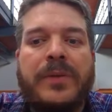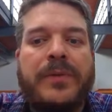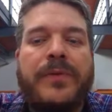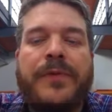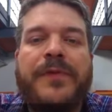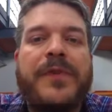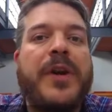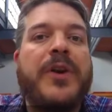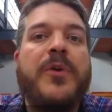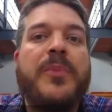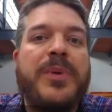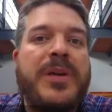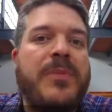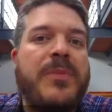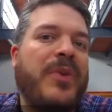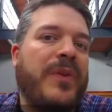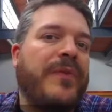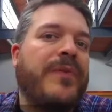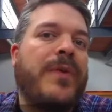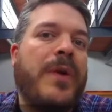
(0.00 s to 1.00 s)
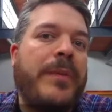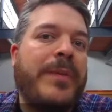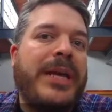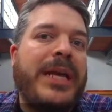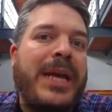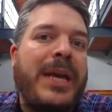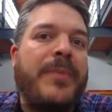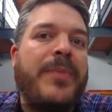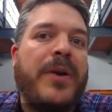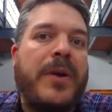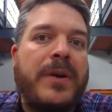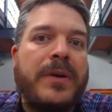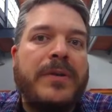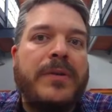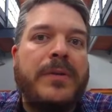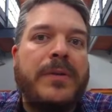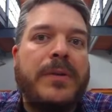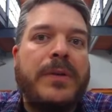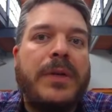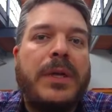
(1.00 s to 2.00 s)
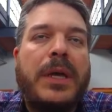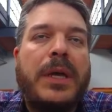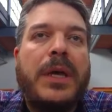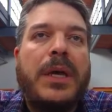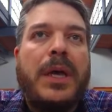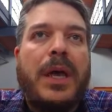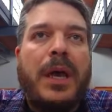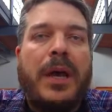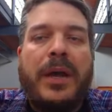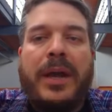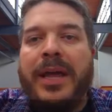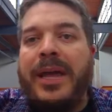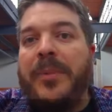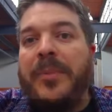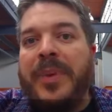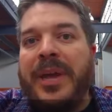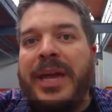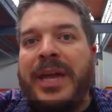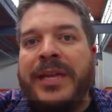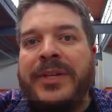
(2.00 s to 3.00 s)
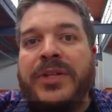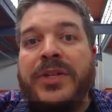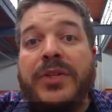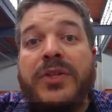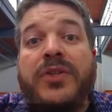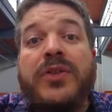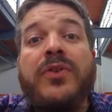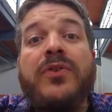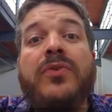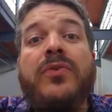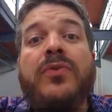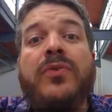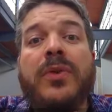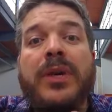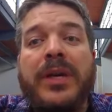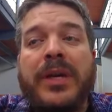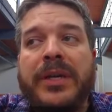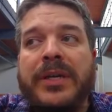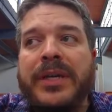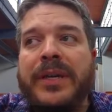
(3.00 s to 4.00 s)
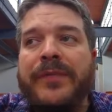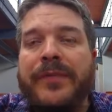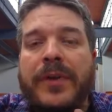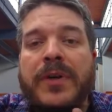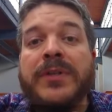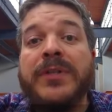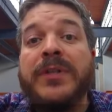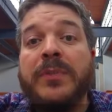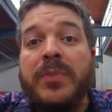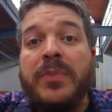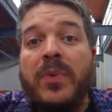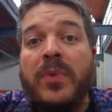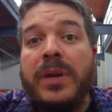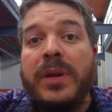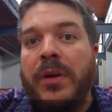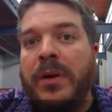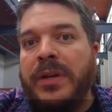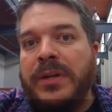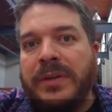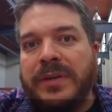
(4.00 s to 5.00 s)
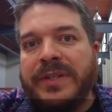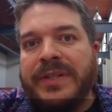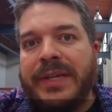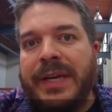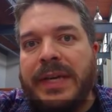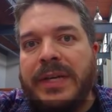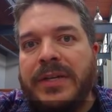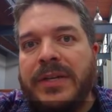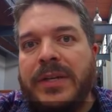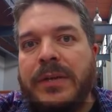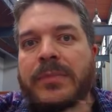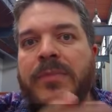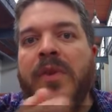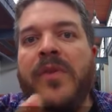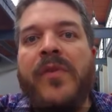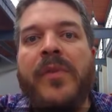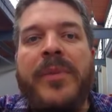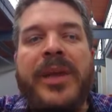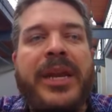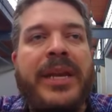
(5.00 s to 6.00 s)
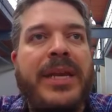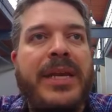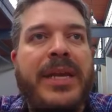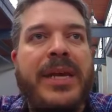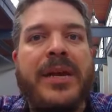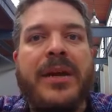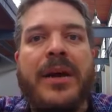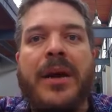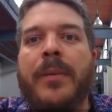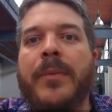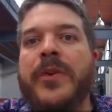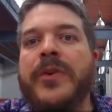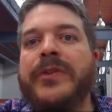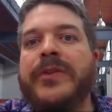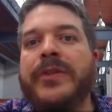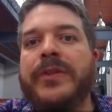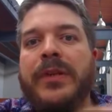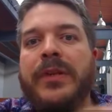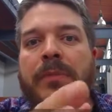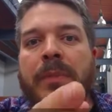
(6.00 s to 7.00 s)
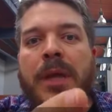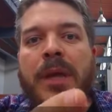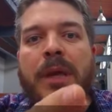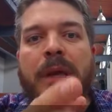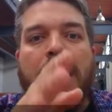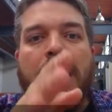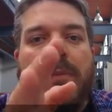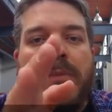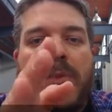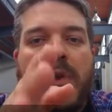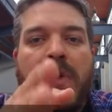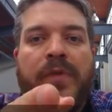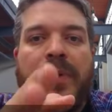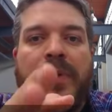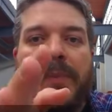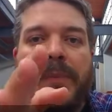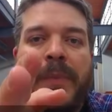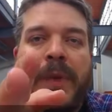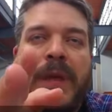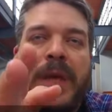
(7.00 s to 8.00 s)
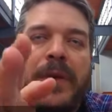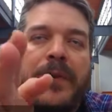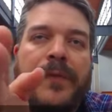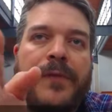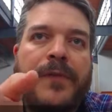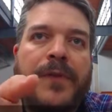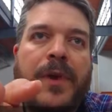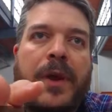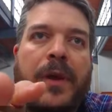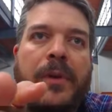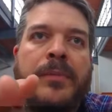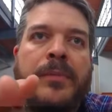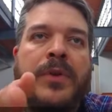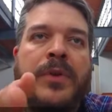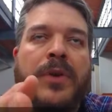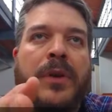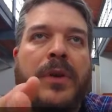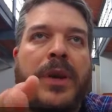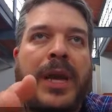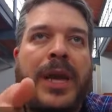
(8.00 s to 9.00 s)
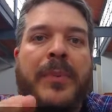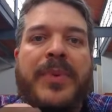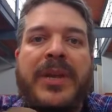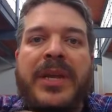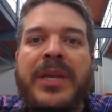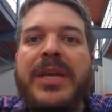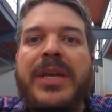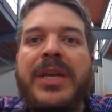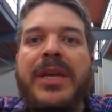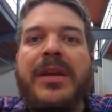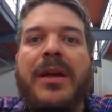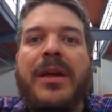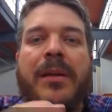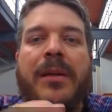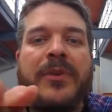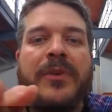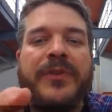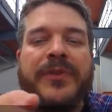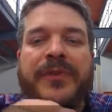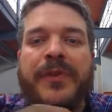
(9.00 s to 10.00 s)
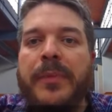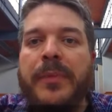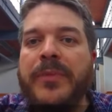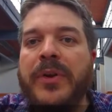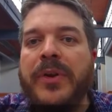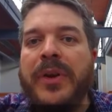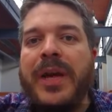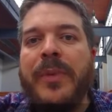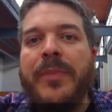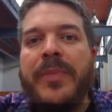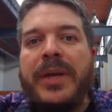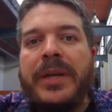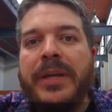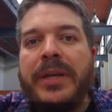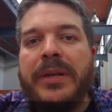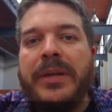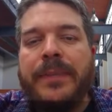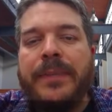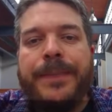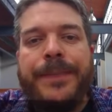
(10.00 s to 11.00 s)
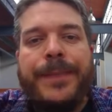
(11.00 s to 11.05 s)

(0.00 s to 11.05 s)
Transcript: funnel people from an AMP article, an AMP page, to a conversion point on your site. You can move them into e-commerce. You can move them from your AMP into e-commerce, from your AMP into